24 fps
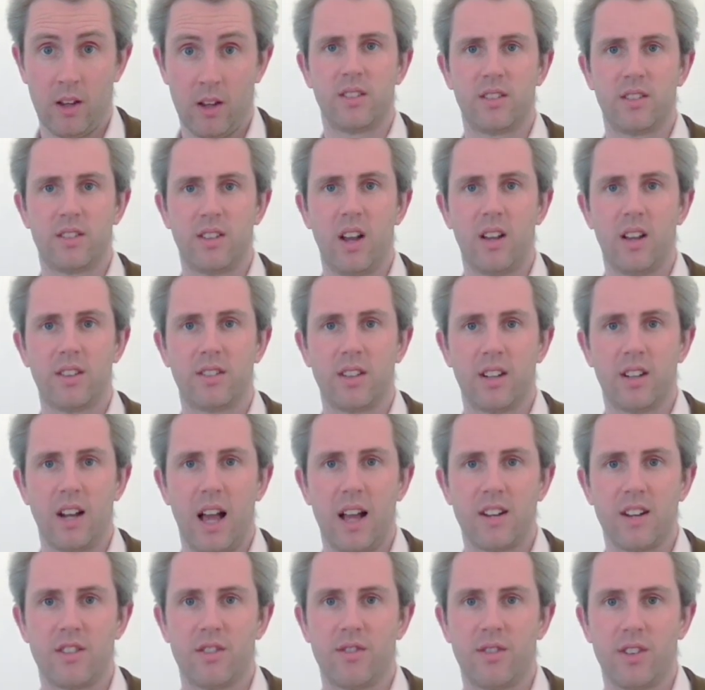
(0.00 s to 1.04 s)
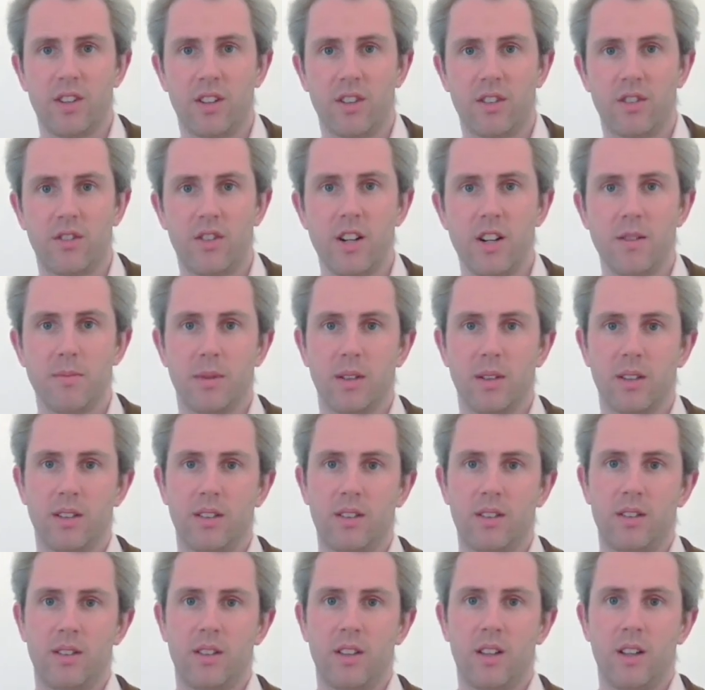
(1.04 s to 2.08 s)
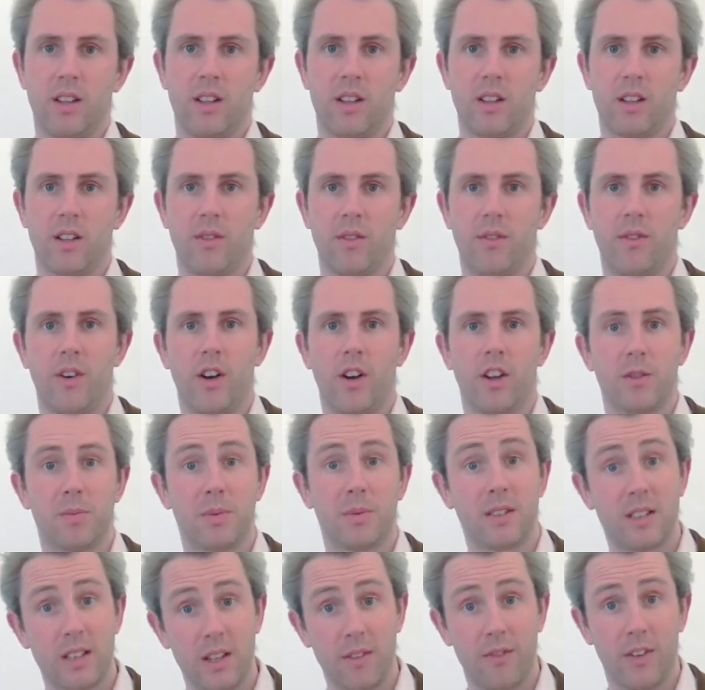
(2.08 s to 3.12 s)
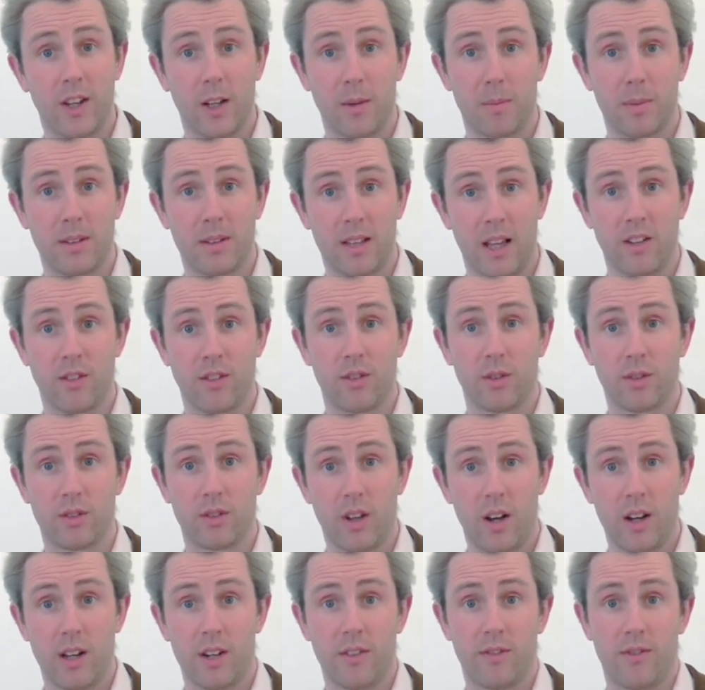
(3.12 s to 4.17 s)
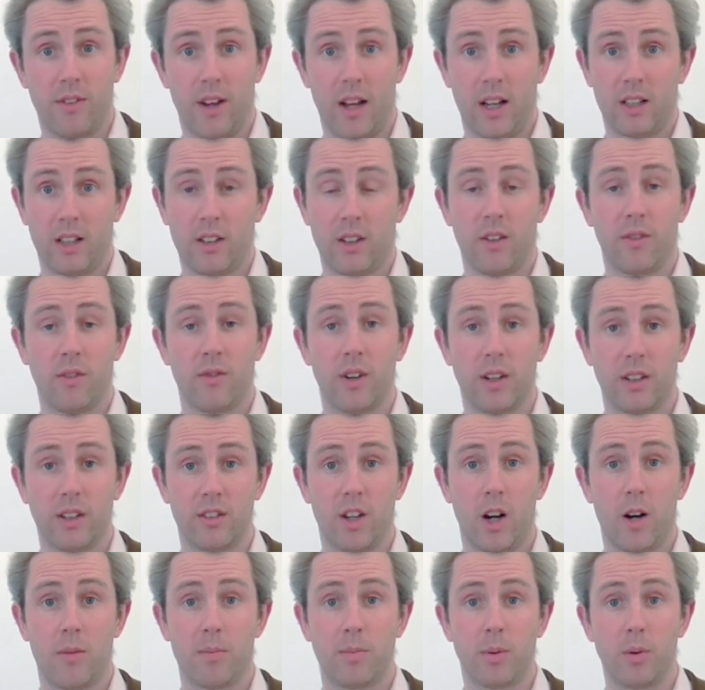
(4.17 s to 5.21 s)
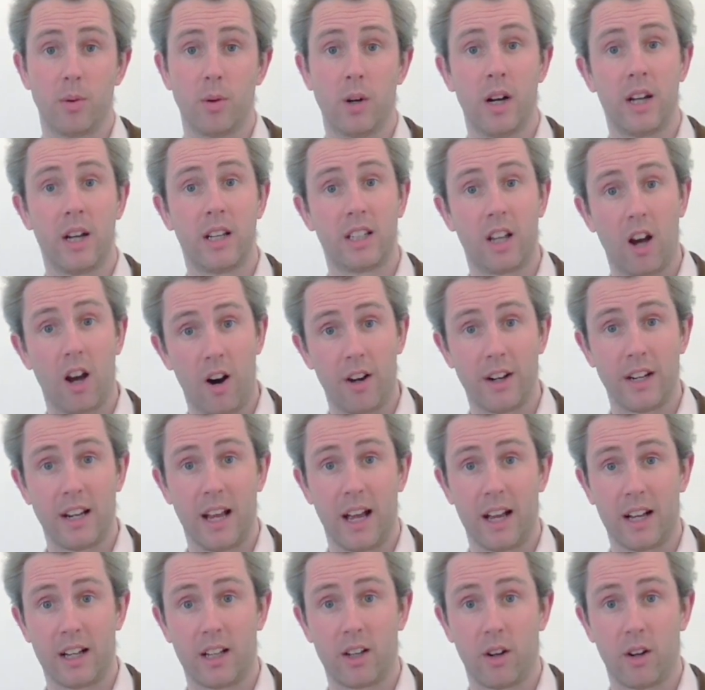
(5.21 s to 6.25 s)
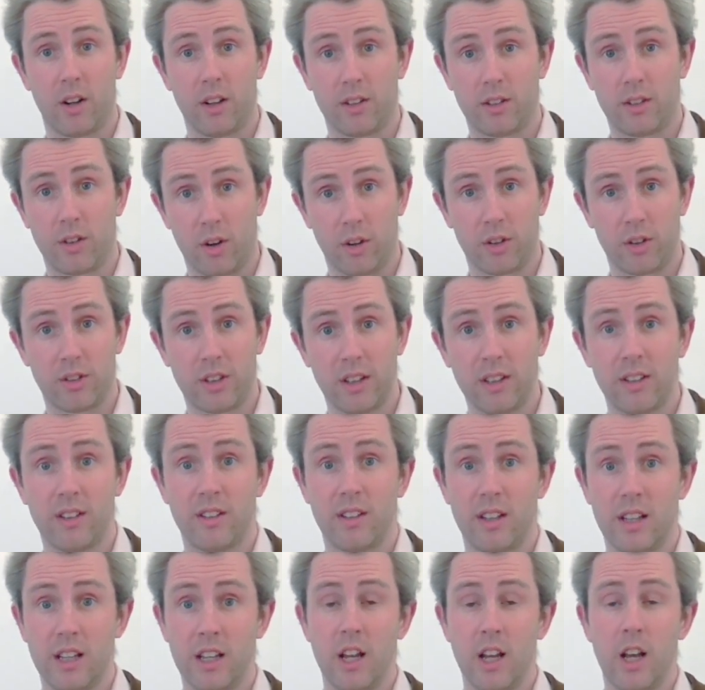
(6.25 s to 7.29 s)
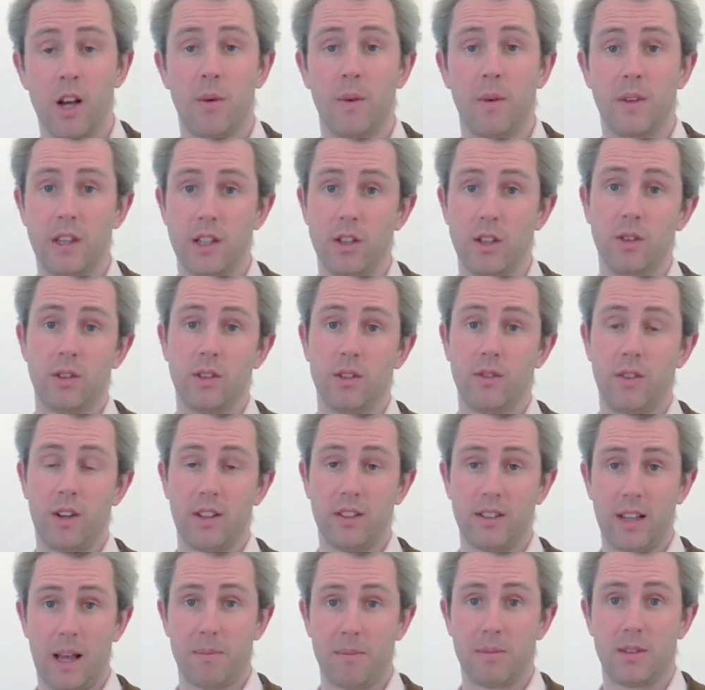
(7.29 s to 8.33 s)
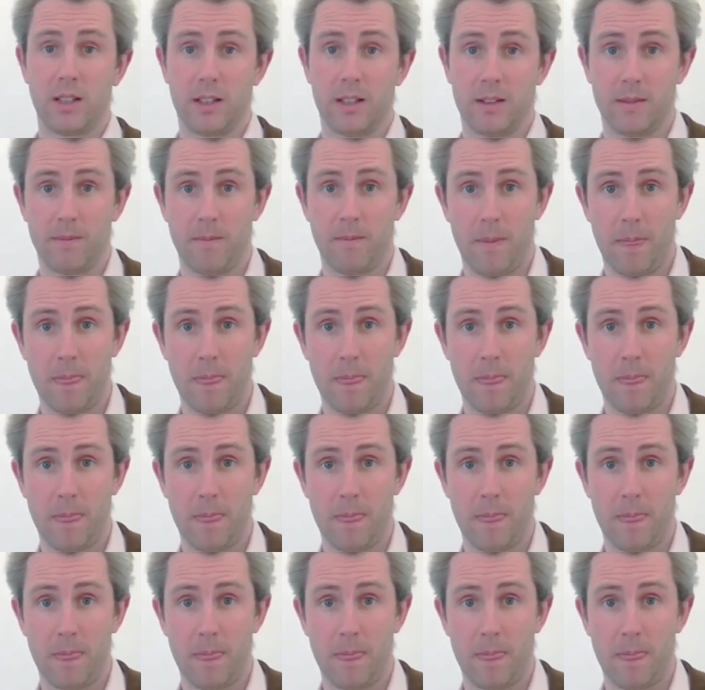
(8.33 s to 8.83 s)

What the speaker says: Certain adjuvant treatments confer specific potential side effects, for example, cardiac toxicity with the use of Herceptin.